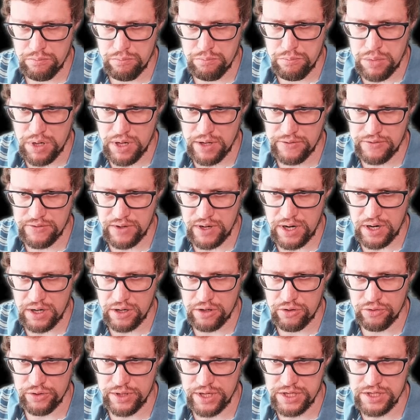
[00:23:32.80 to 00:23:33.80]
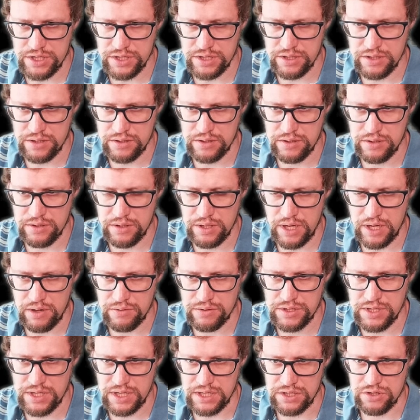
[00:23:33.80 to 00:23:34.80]
But our connection now
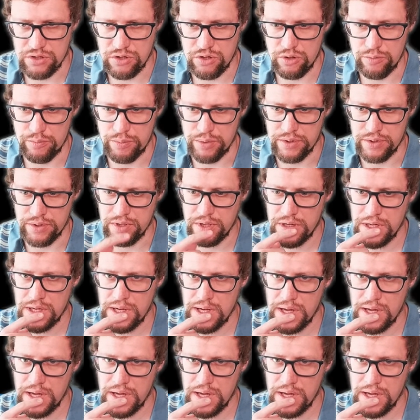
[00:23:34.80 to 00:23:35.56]
stays open